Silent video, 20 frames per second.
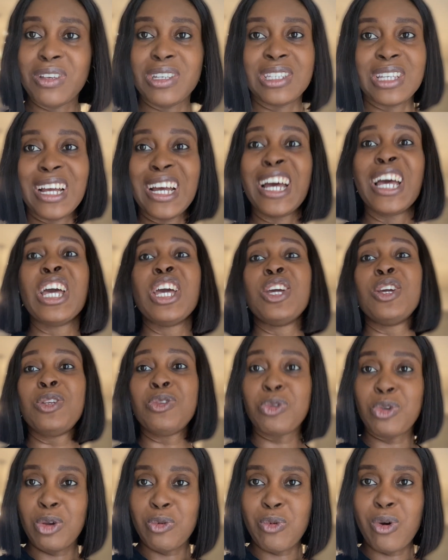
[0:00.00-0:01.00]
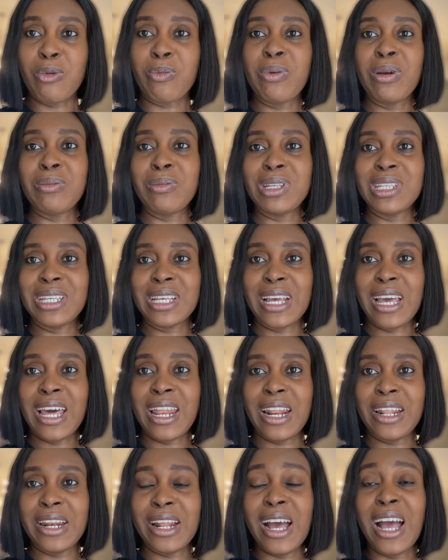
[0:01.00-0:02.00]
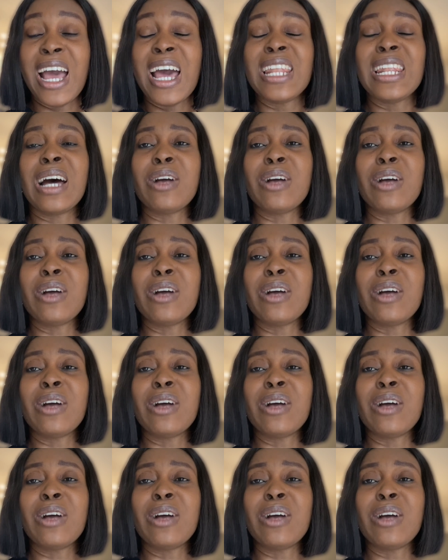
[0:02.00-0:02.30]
visa into a work permit in Canada.